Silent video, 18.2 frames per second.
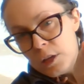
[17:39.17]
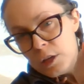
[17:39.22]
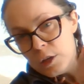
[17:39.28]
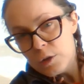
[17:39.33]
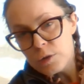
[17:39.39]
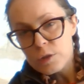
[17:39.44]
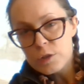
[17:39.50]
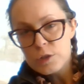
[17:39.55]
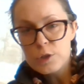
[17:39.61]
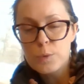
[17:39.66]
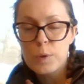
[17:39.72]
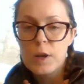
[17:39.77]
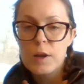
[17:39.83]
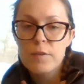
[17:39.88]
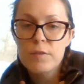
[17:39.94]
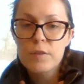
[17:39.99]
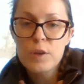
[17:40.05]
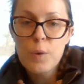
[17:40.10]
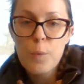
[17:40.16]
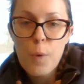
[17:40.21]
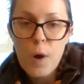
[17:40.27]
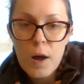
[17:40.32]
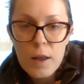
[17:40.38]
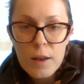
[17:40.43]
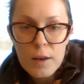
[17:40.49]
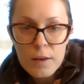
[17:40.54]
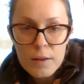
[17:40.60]
You can do whatever you
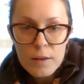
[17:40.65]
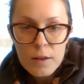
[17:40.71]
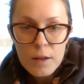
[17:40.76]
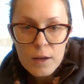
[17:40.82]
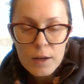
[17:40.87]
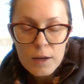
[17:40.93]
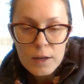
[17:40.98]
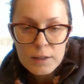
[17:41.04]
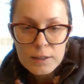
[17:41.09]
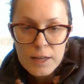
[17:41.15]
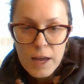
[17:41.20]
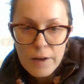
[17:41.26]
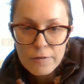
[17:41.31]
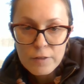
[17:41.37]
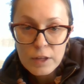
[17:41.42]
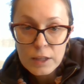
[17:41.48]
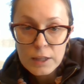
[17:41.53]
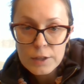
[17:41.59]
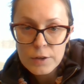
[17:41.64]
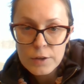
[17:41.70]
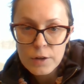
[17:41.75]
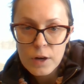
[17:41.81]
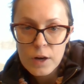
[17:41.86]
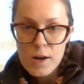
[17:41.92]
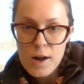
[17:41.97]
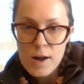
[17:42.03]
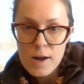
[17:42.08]
want to have
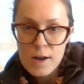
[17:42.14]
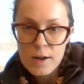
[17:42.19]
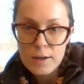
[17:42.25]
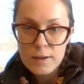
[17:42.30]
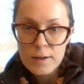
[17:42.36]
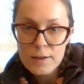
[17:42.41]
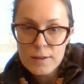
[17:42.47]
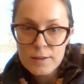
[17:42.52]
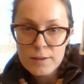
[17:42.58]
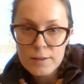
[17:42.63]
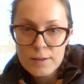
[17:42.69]
glitter on.